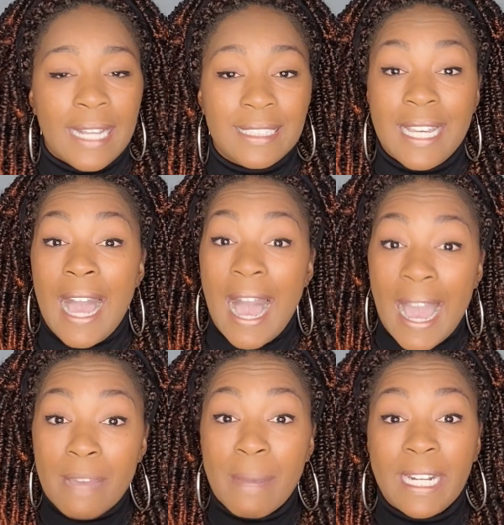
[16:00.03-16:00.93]
say,
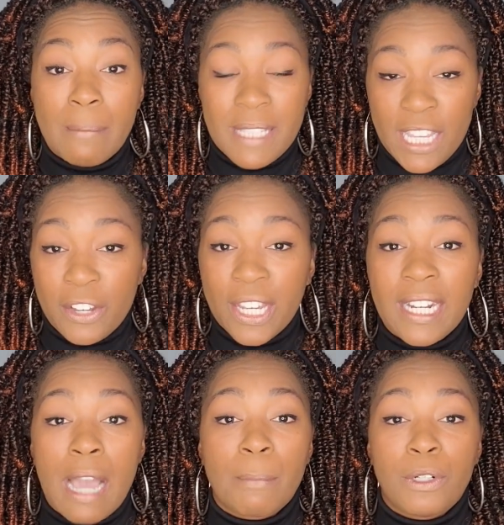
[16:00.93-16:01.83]
hi, my name is Arian.
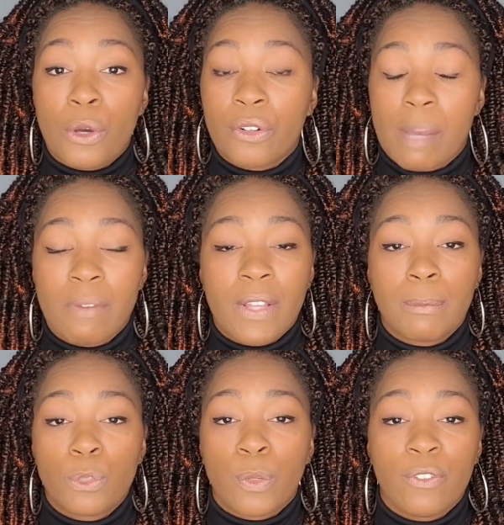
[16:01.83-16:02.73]
I'm a notary. I'm
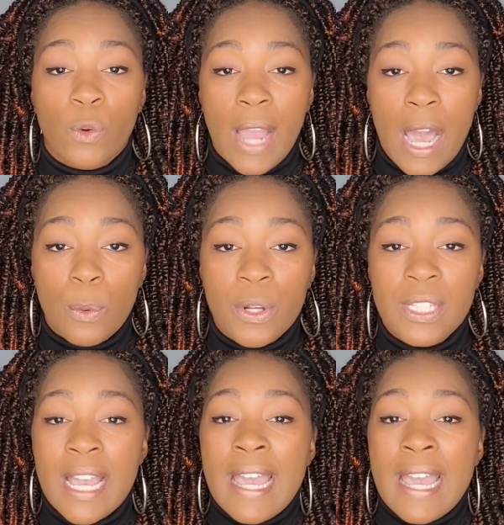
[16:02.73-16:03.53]
available 24 hours.